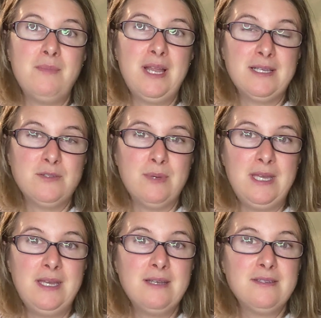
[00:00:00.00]
last
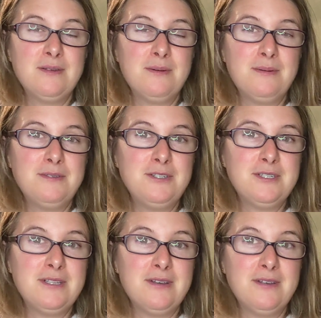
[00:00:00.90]
week, so I would
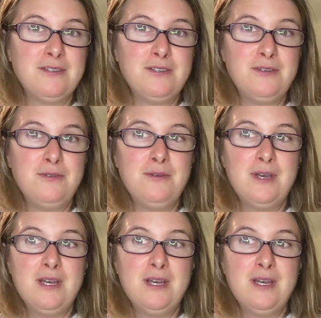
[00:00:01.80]
just like to